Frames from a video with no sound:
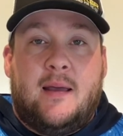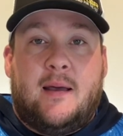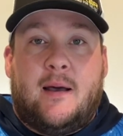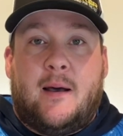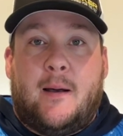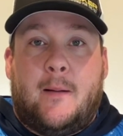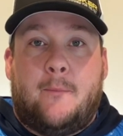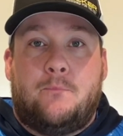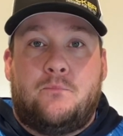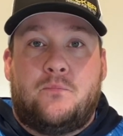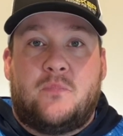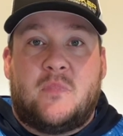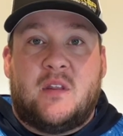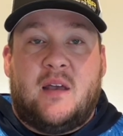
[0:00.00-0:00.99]

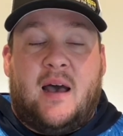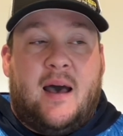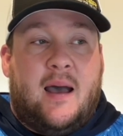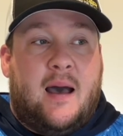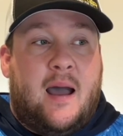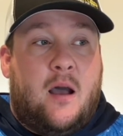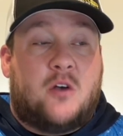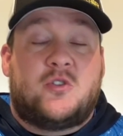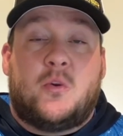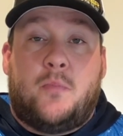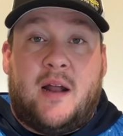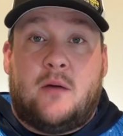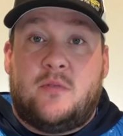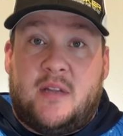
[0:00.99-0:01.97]
I also
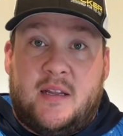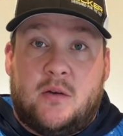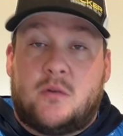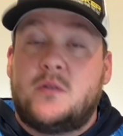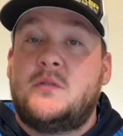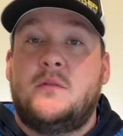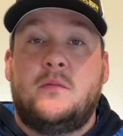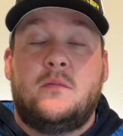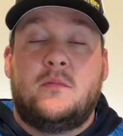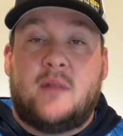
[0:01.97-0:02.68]
put out deals,